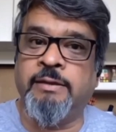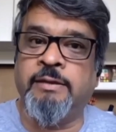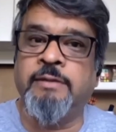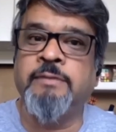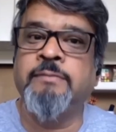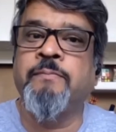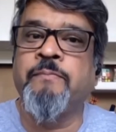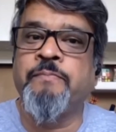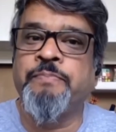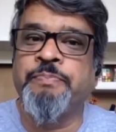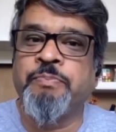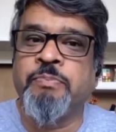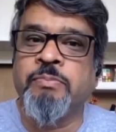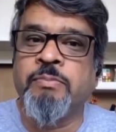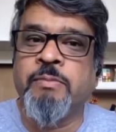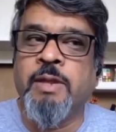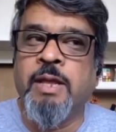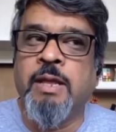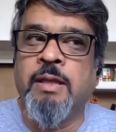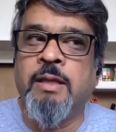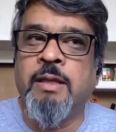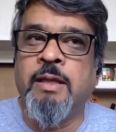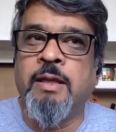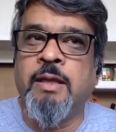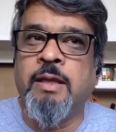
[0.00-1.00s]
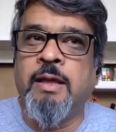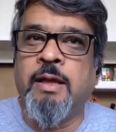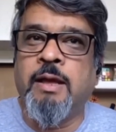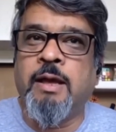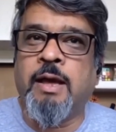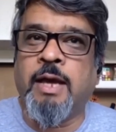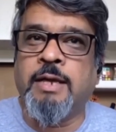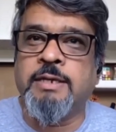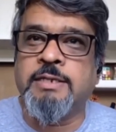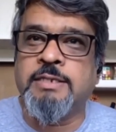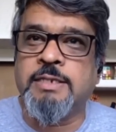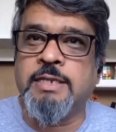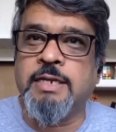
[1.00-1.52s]
I see
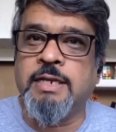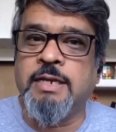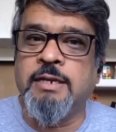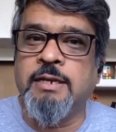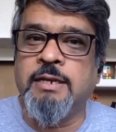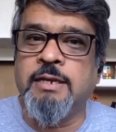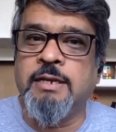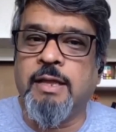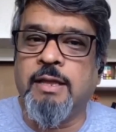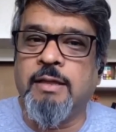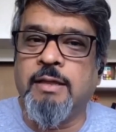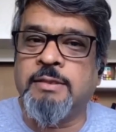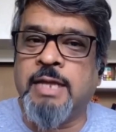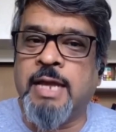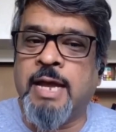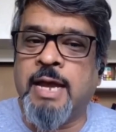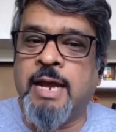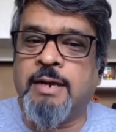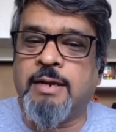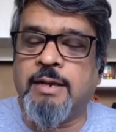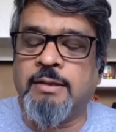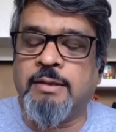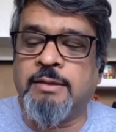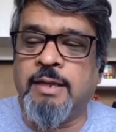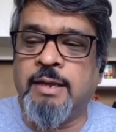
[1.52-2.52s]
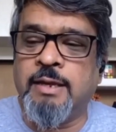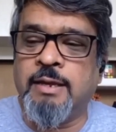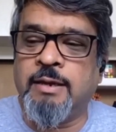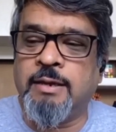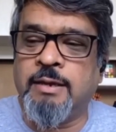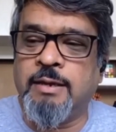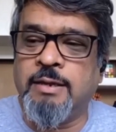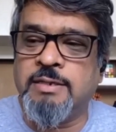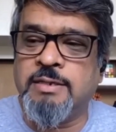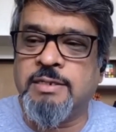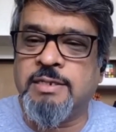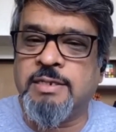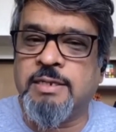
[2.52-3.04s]
that there is
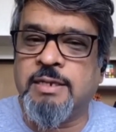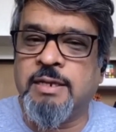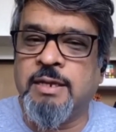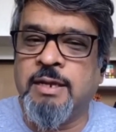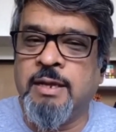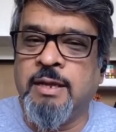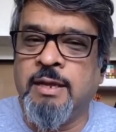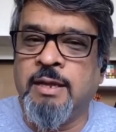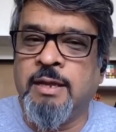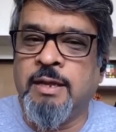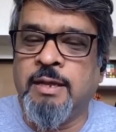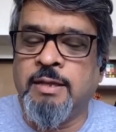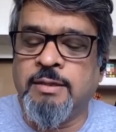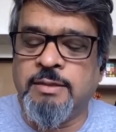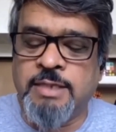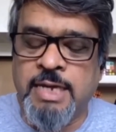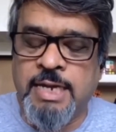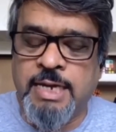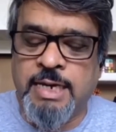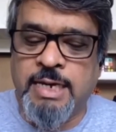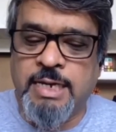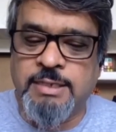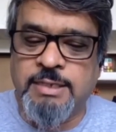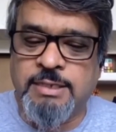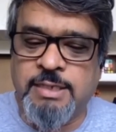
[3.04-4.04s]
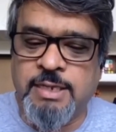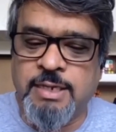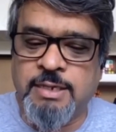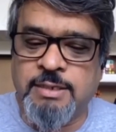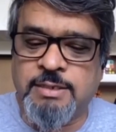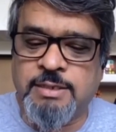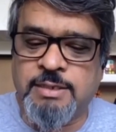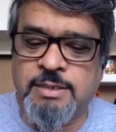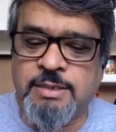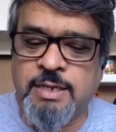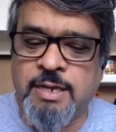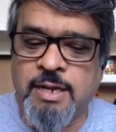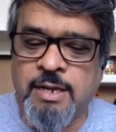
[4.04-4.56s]
this
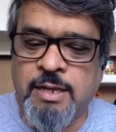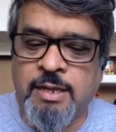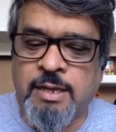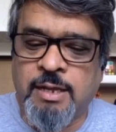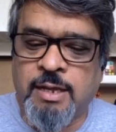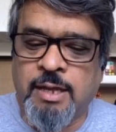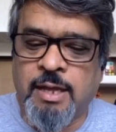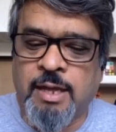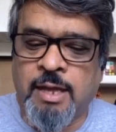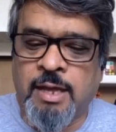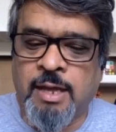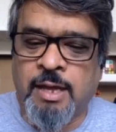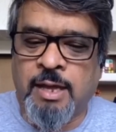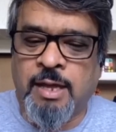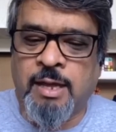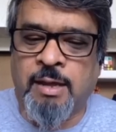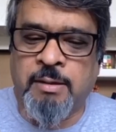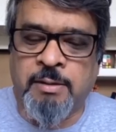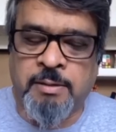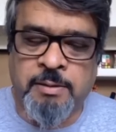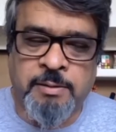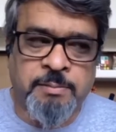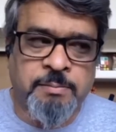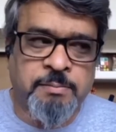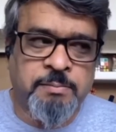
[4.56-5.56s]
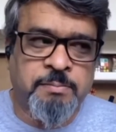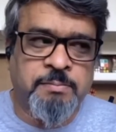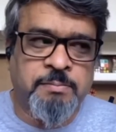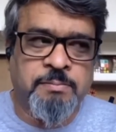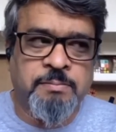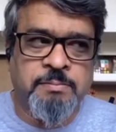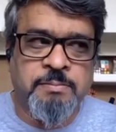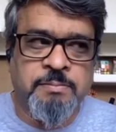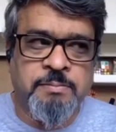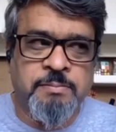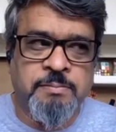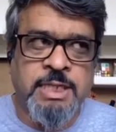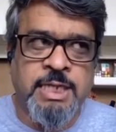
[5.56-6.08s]
uh, there is this
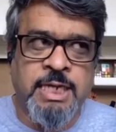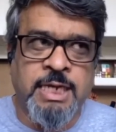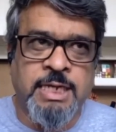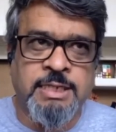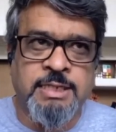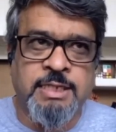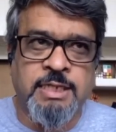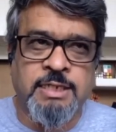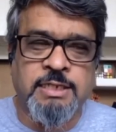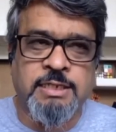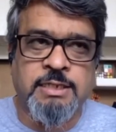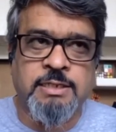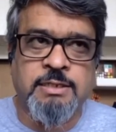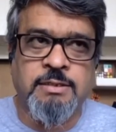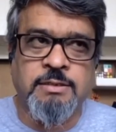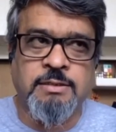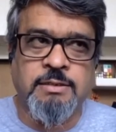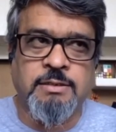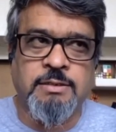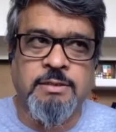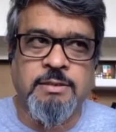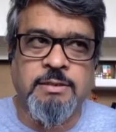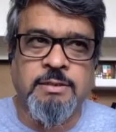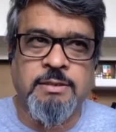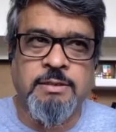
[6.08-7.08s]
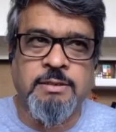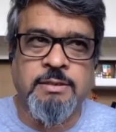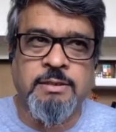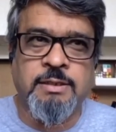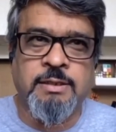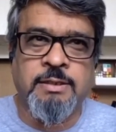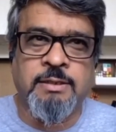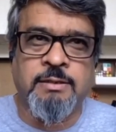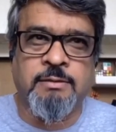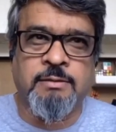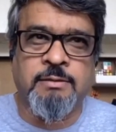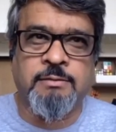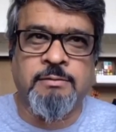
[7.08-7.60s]
you know
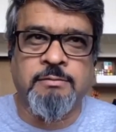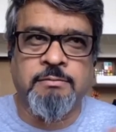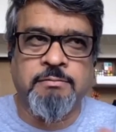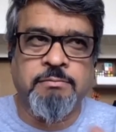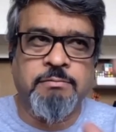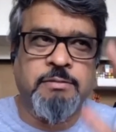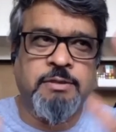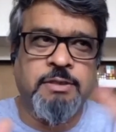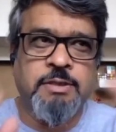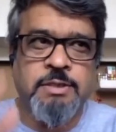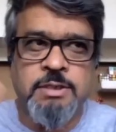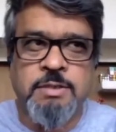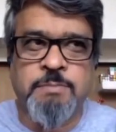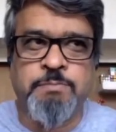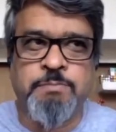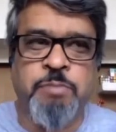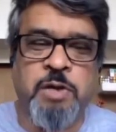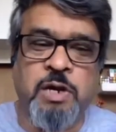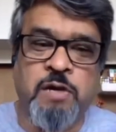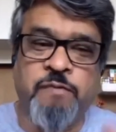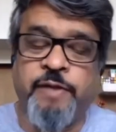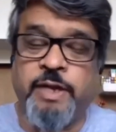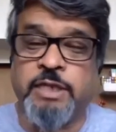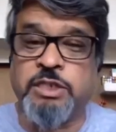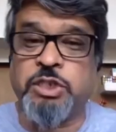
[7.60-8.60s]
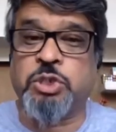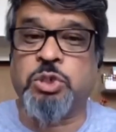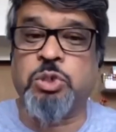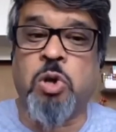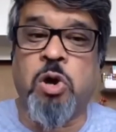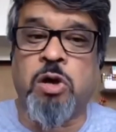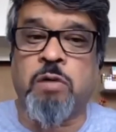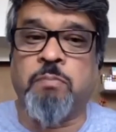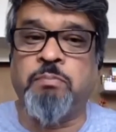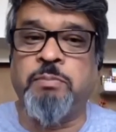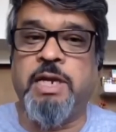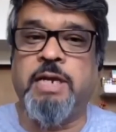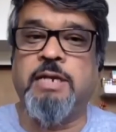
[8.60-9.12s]
perfect storm that is coming up.
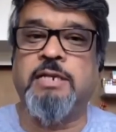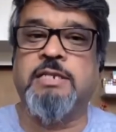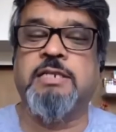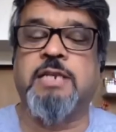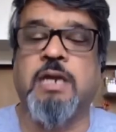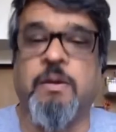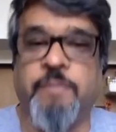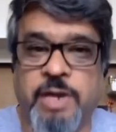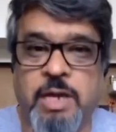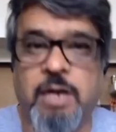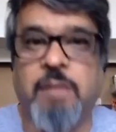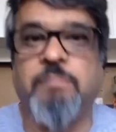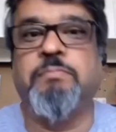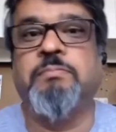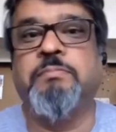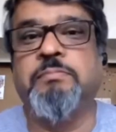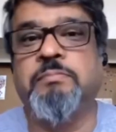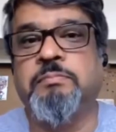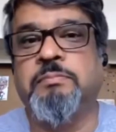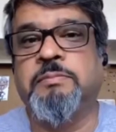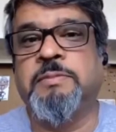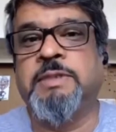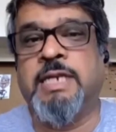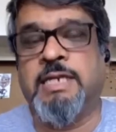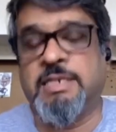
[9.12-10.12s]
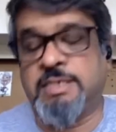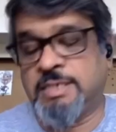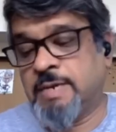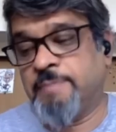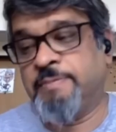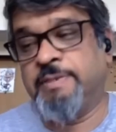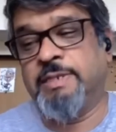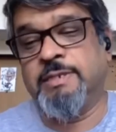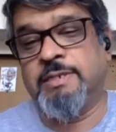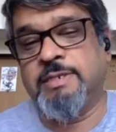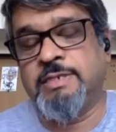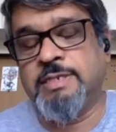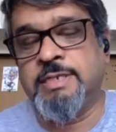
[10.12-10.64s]
That's, I mean, it's a very
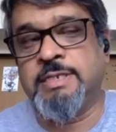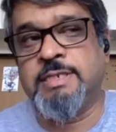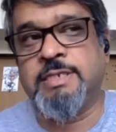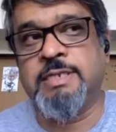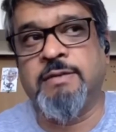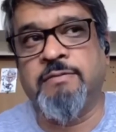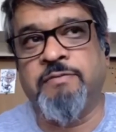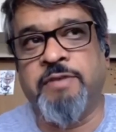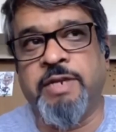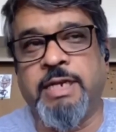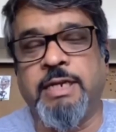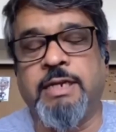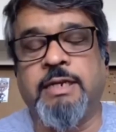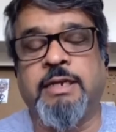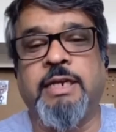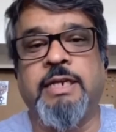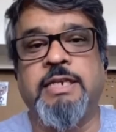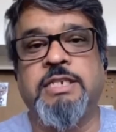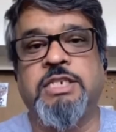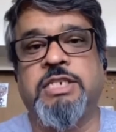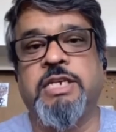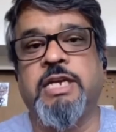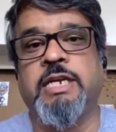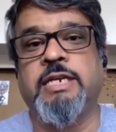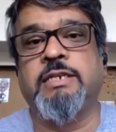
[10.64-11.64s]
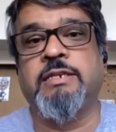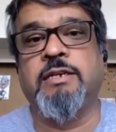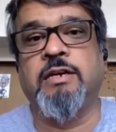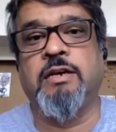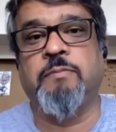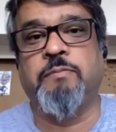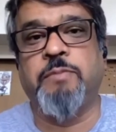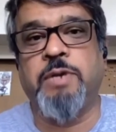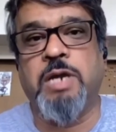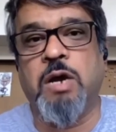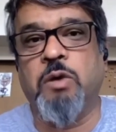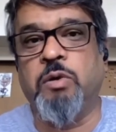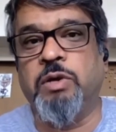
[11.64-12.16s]
cliche term nowadays,
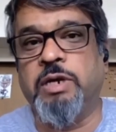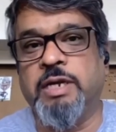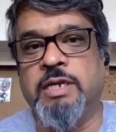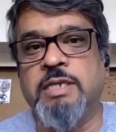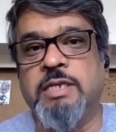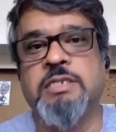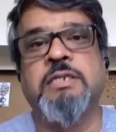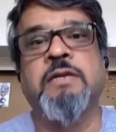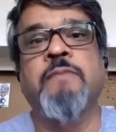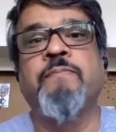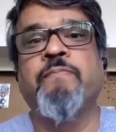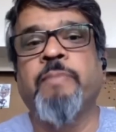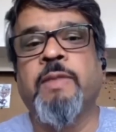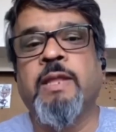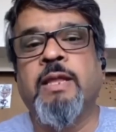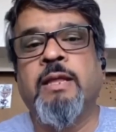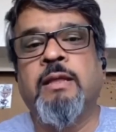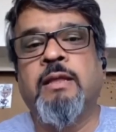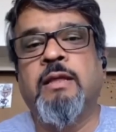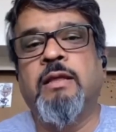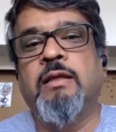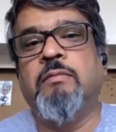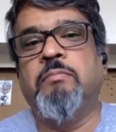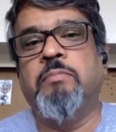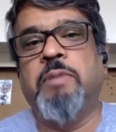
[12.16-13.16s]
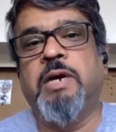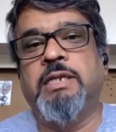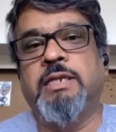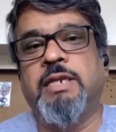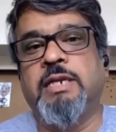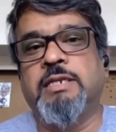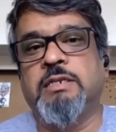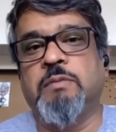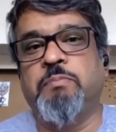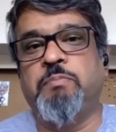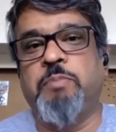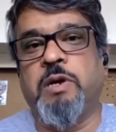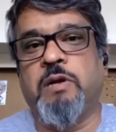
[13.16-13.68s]
but there is a perfect storm
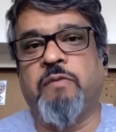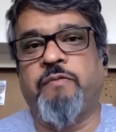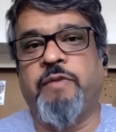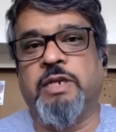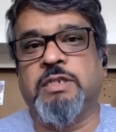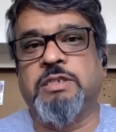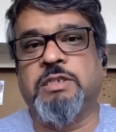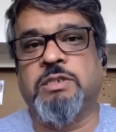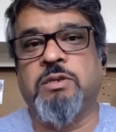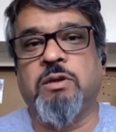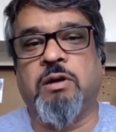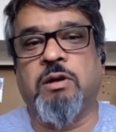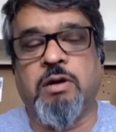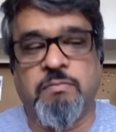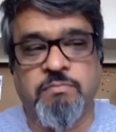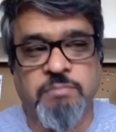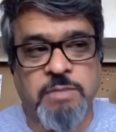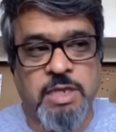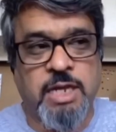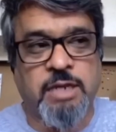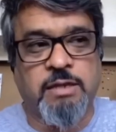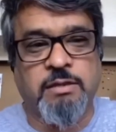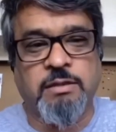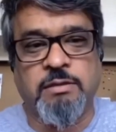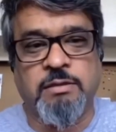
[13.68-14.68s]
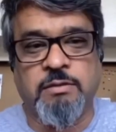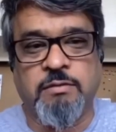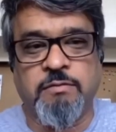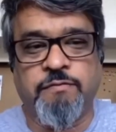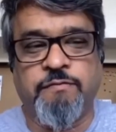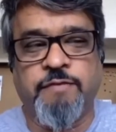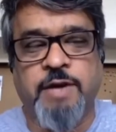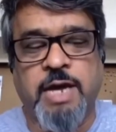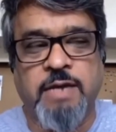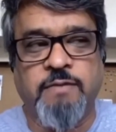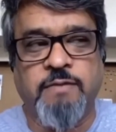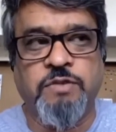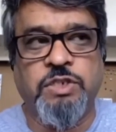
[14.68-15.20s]
like 5G and
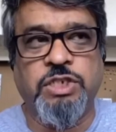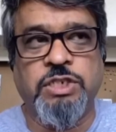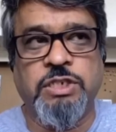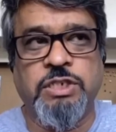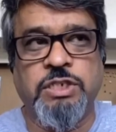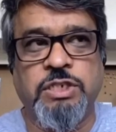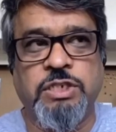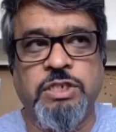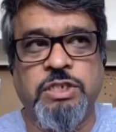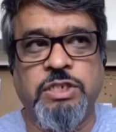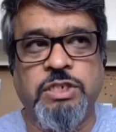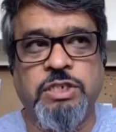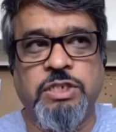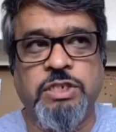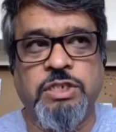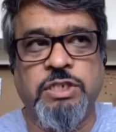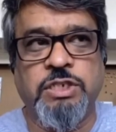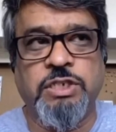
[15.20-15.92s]
Wi-Fi 6.